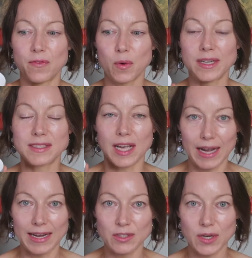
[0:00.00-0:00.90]
for as
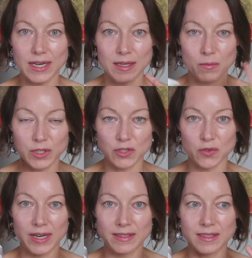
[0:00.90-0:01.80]
hydrating and
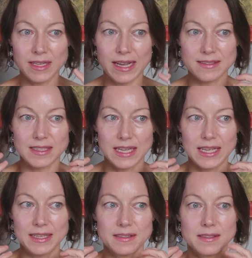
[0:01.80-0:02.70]
moisturizing as
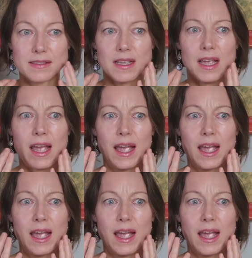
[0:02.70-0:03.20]
it is,